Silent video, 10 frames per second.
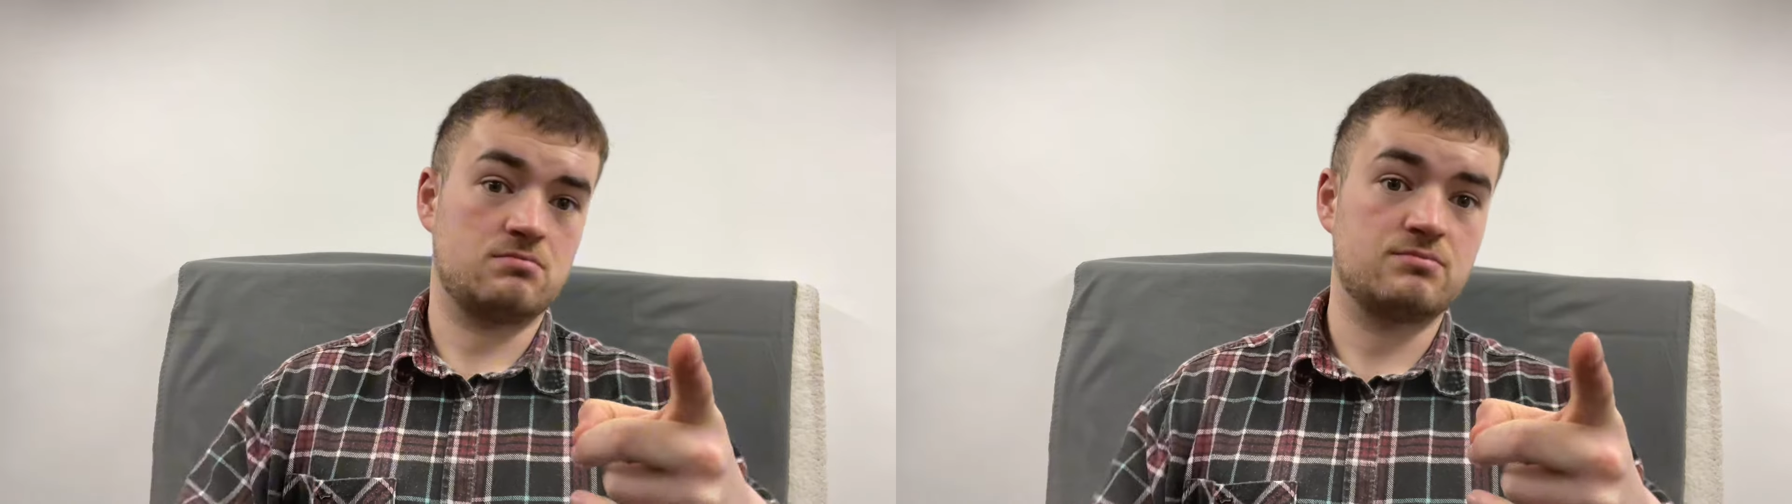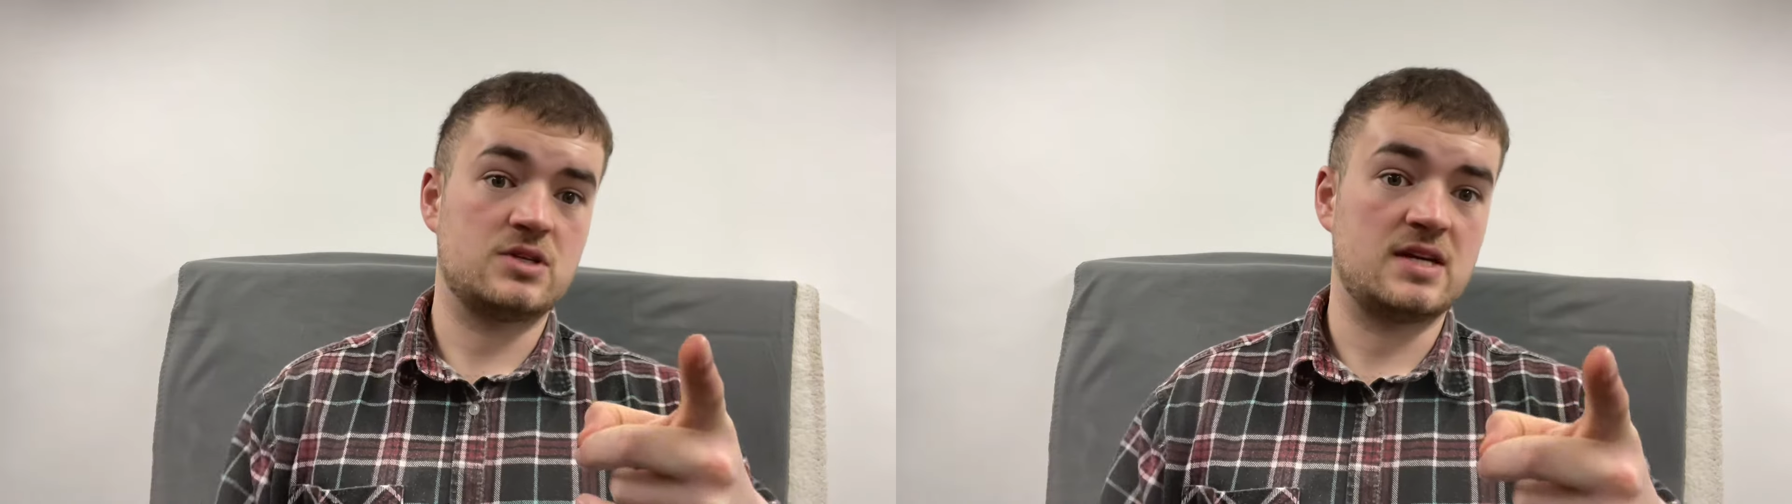
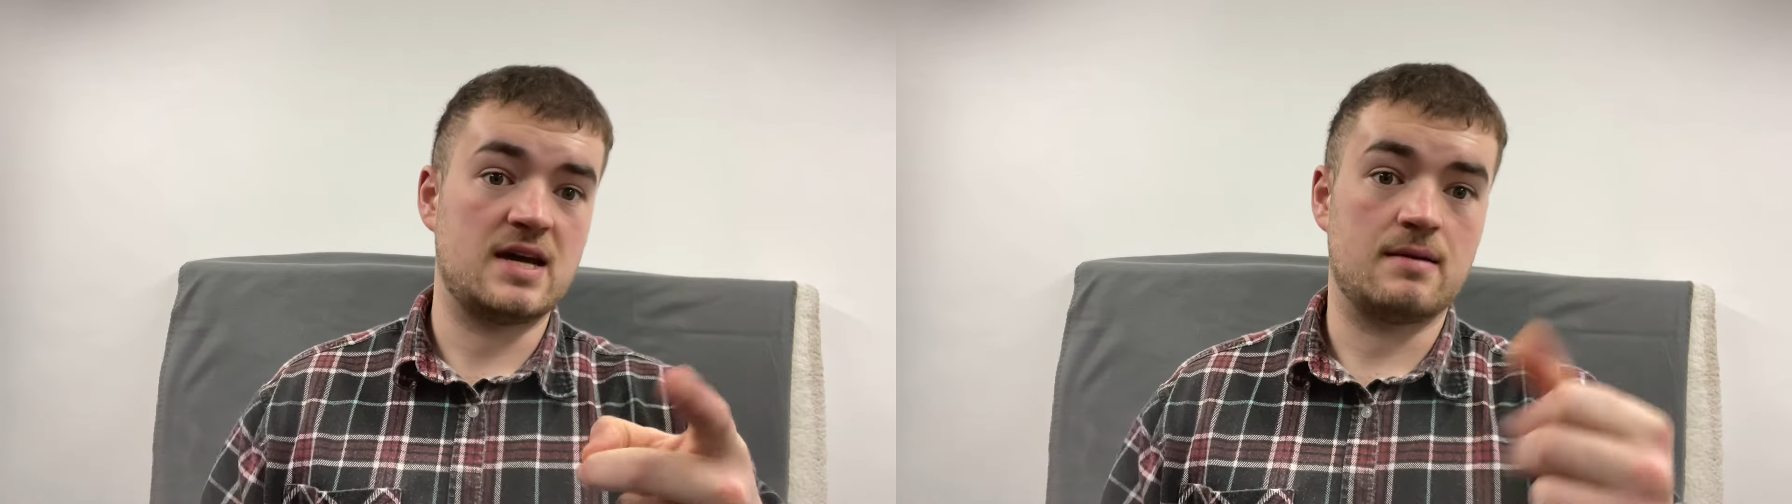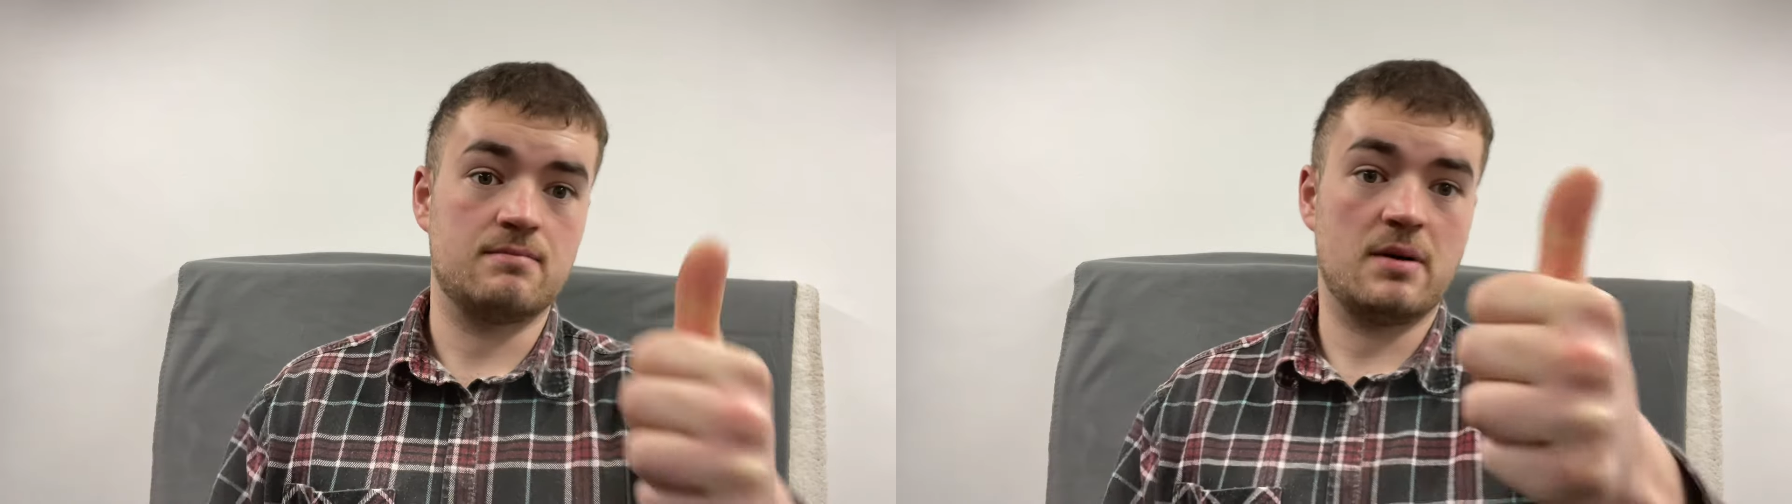Take care.
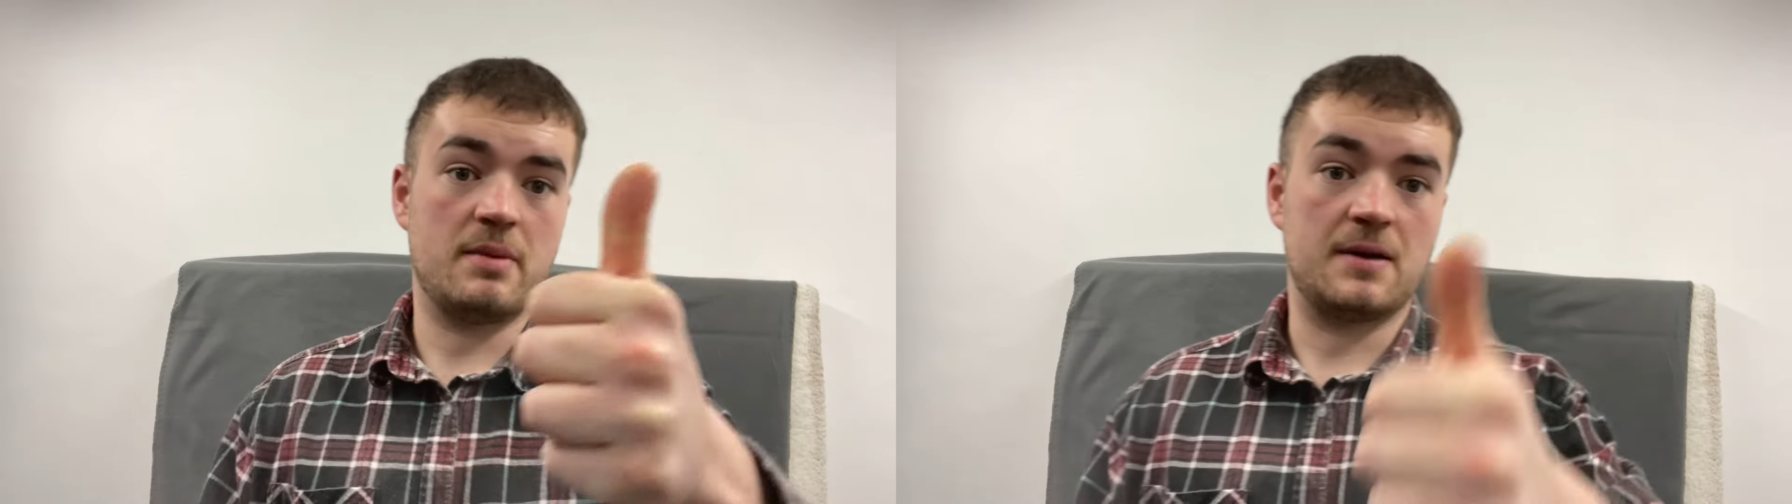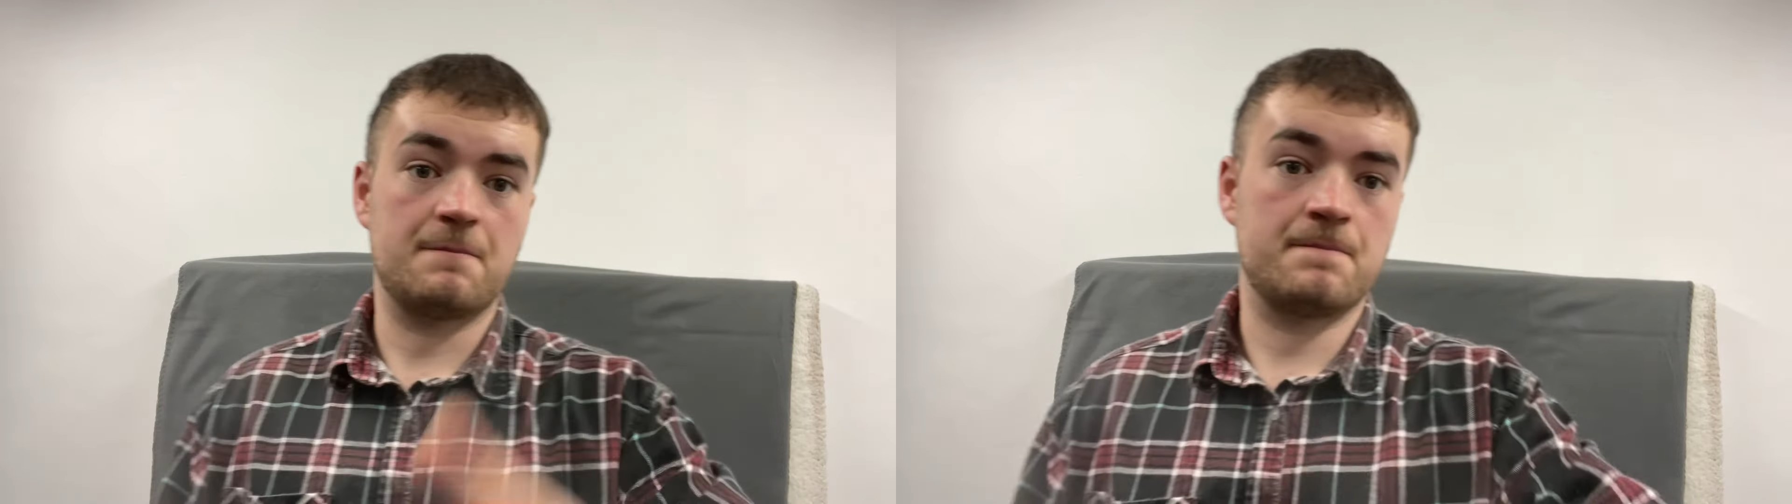Bye bye.